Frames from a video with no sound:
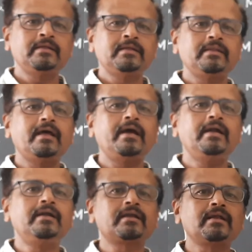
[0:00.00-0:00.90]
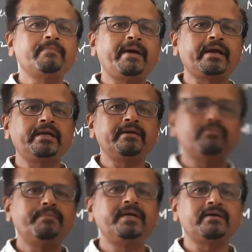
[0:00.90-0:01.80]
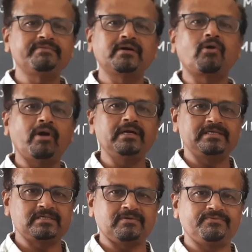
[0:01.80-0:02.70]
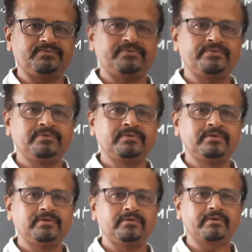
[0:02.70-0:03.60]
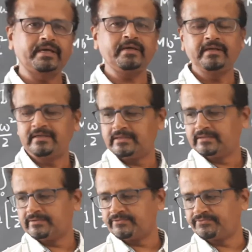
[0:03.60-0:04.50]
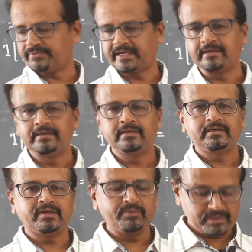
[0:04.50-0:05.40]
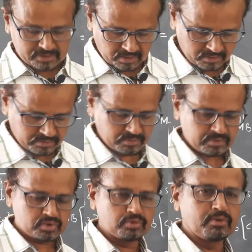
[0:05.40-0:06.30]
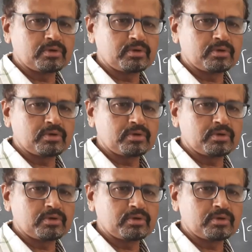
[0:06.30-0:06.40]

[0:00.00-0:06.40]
the internal magnetic moment of the coil itself. Okay, fine. Now we will solve two more